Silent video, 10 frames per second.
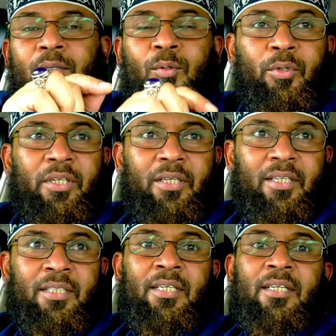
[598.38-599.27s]
who did
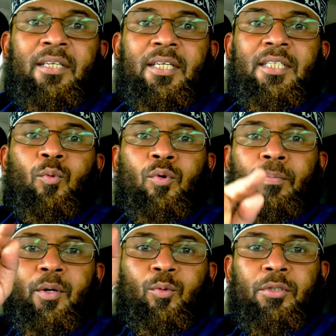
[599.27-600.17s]
this. is a
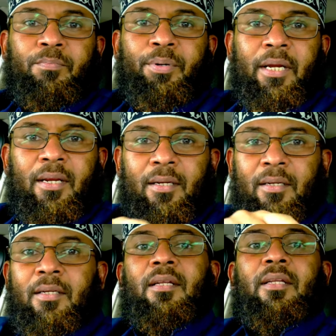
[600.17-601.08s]
woman who is
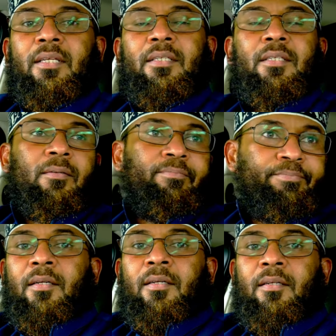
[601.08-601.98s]
pregnant did this.
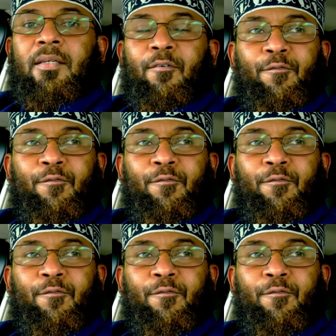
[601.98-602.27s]
The